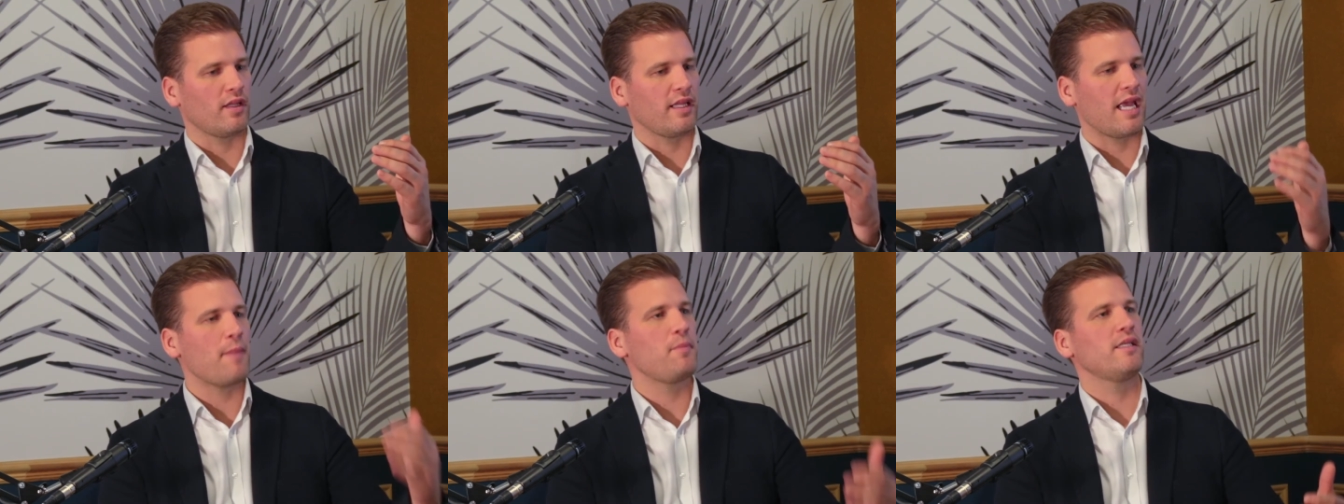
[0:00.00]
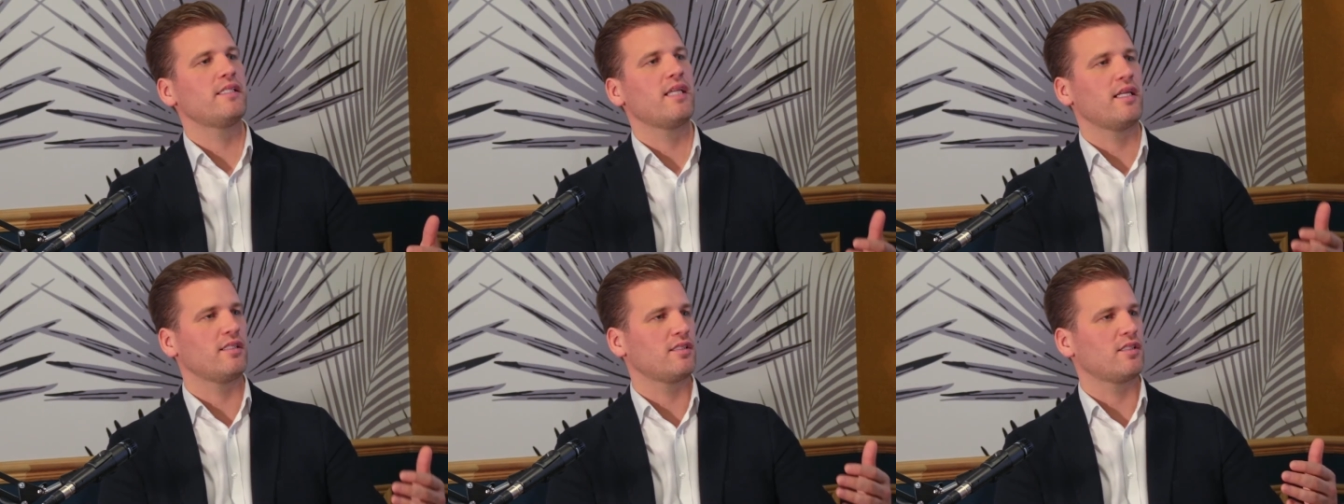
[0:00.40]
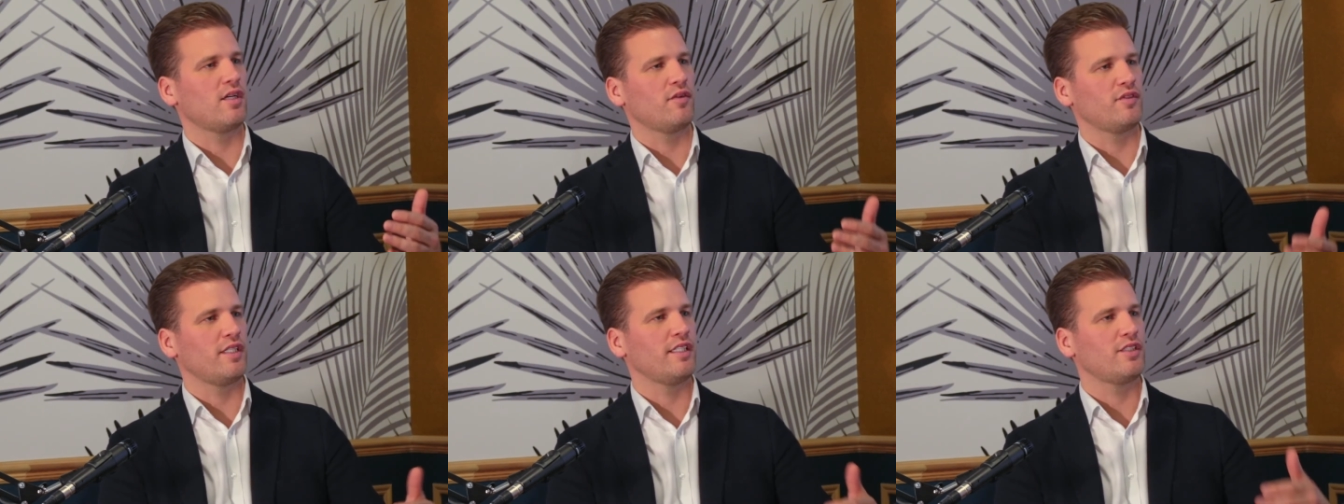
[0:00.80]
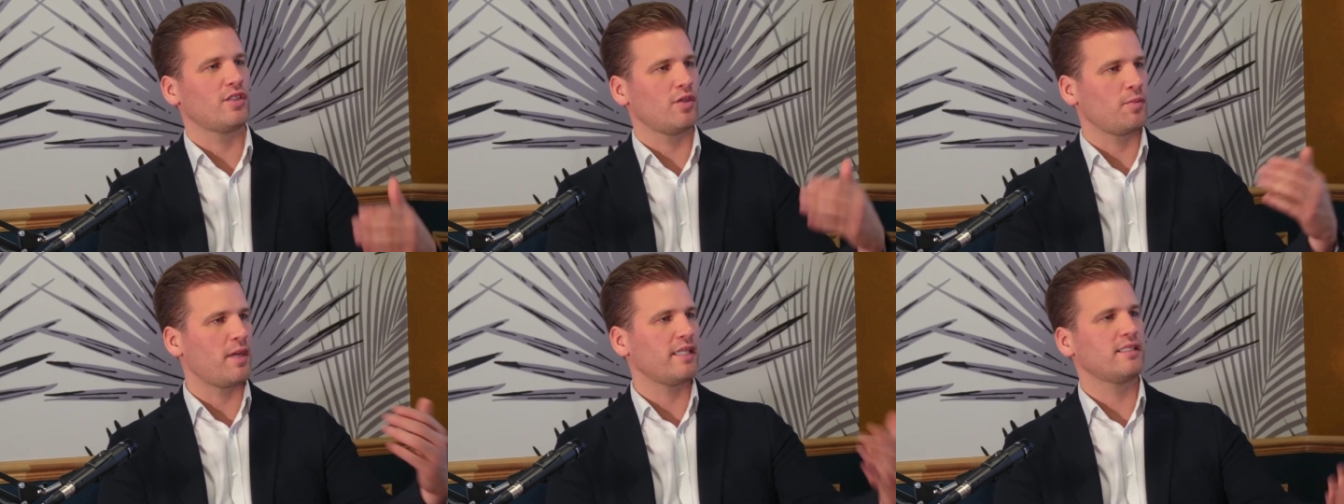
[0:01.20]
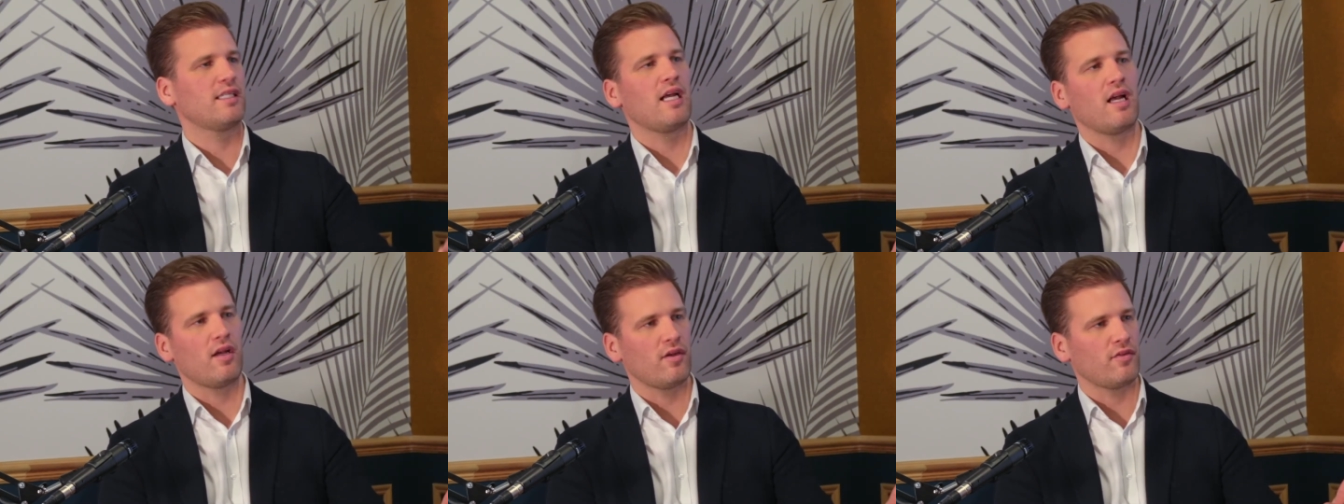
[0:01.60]
the epicenter of G two based
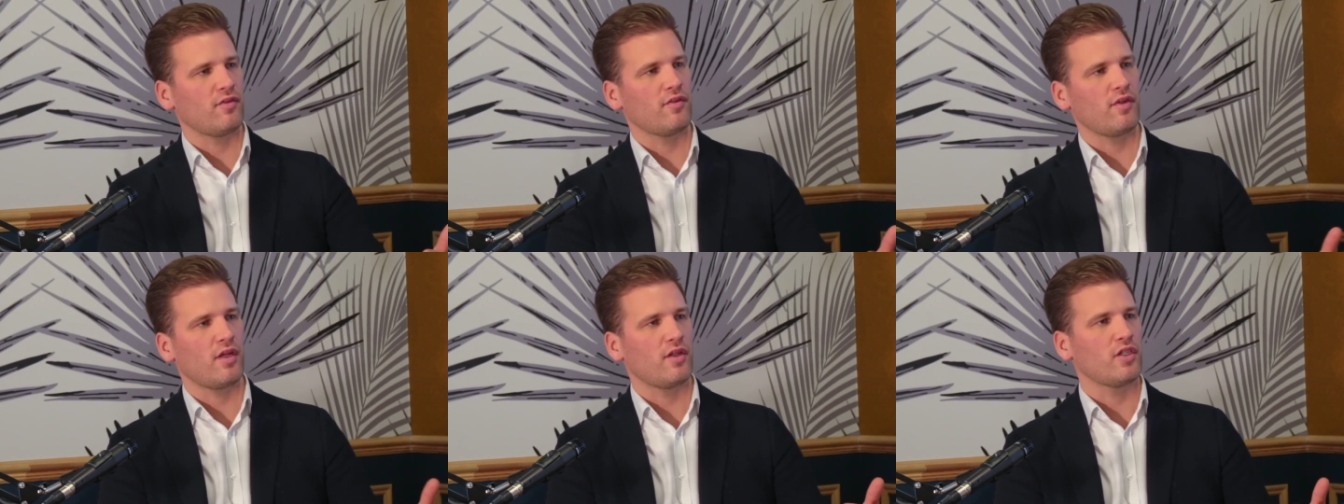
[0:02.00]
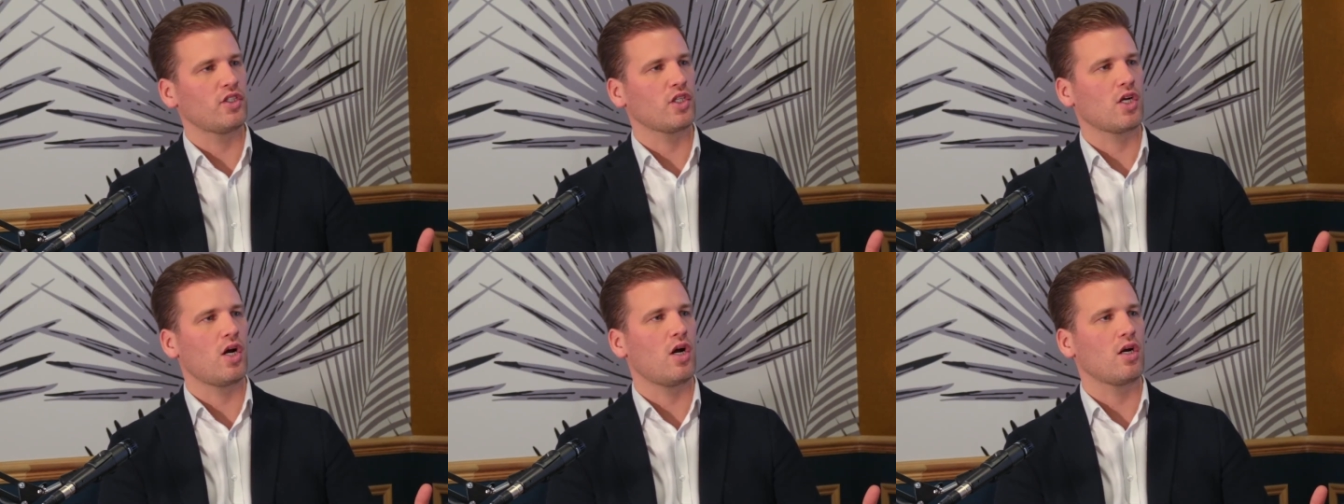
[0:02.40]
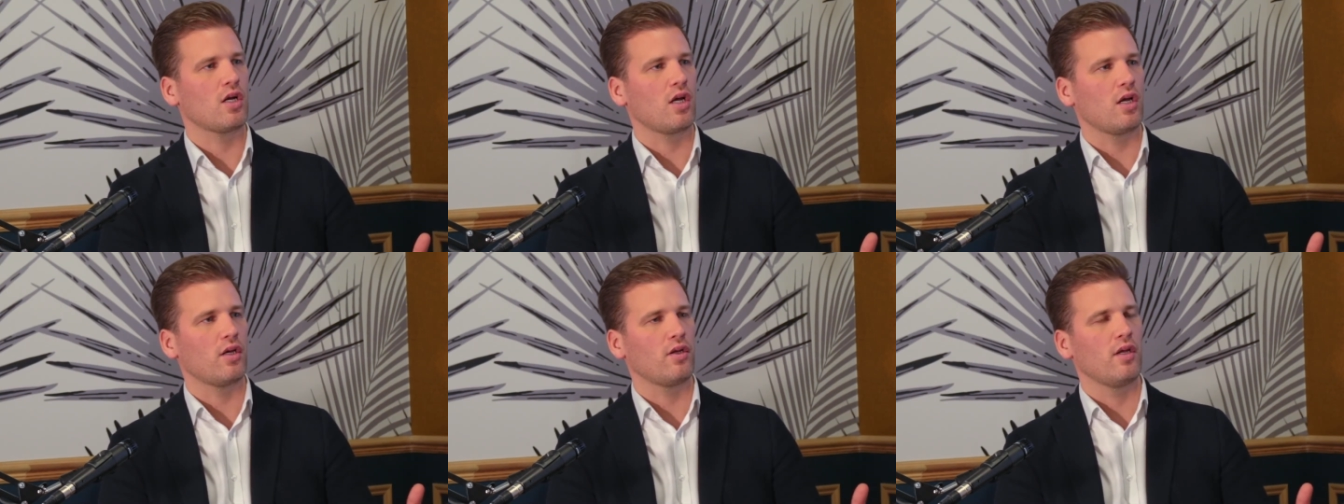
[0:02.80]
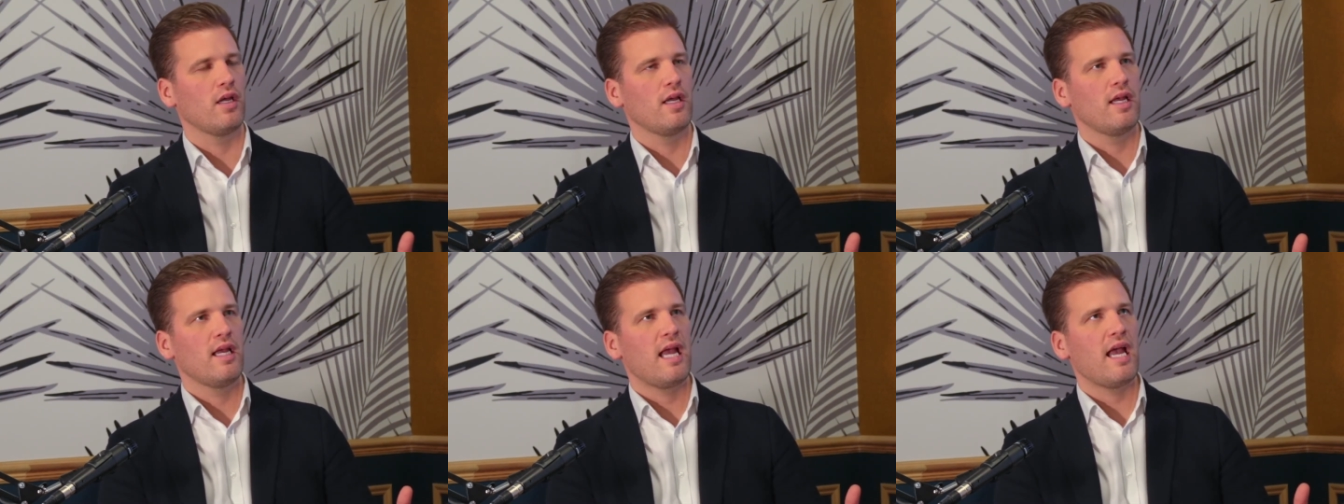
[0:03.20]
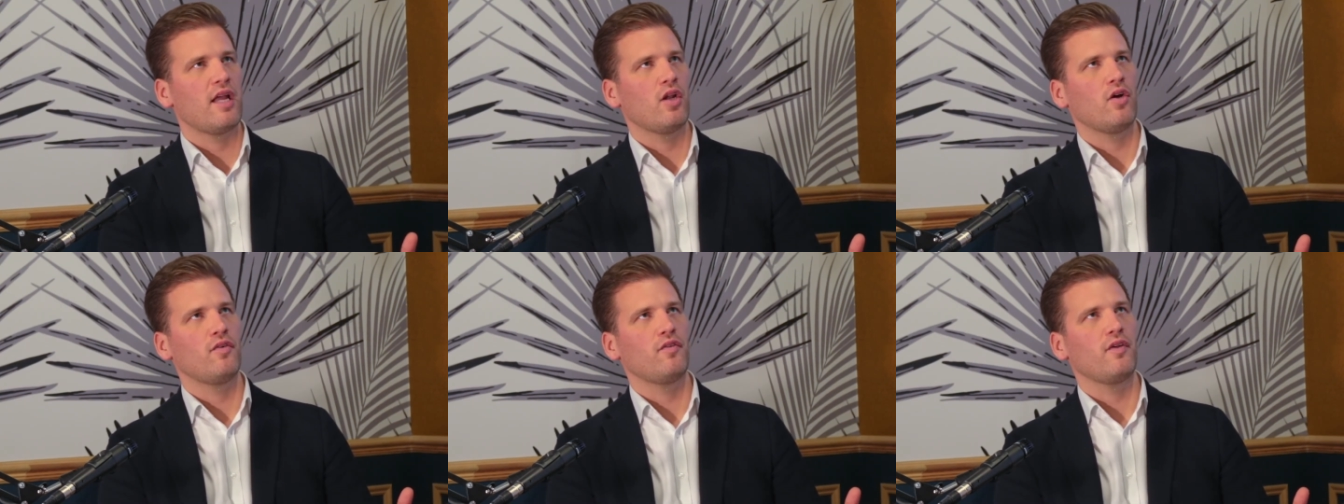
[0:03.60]
out of uh, the Chicago
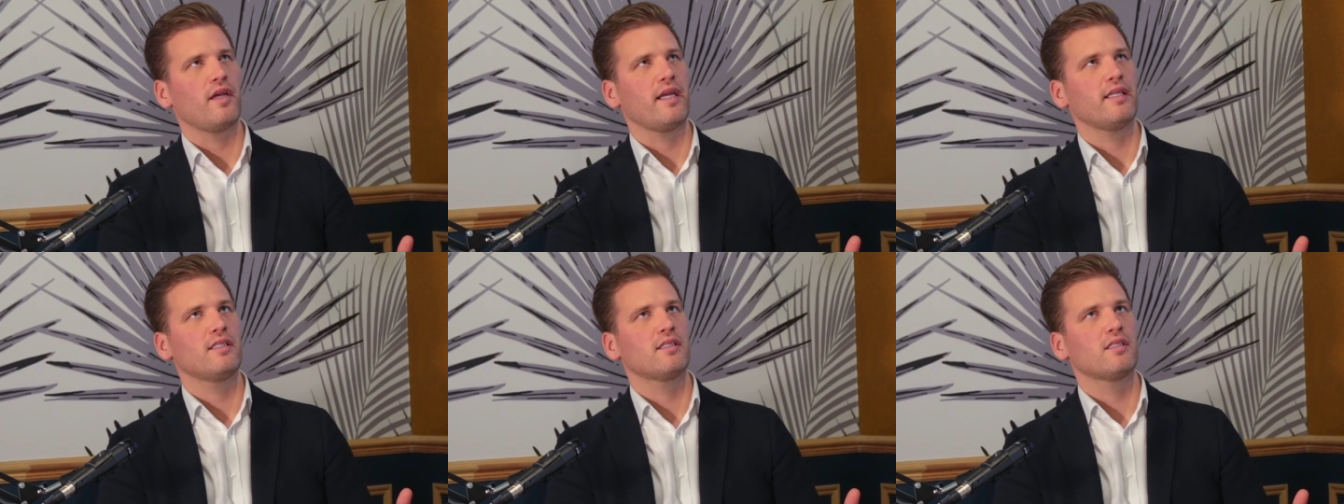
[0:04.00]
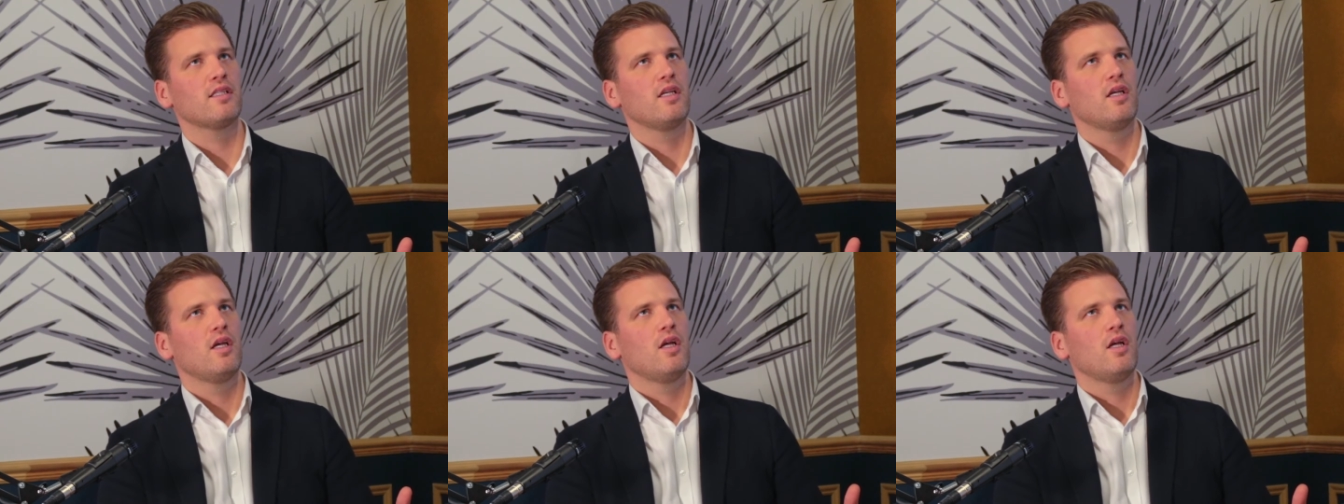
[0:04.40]
head office.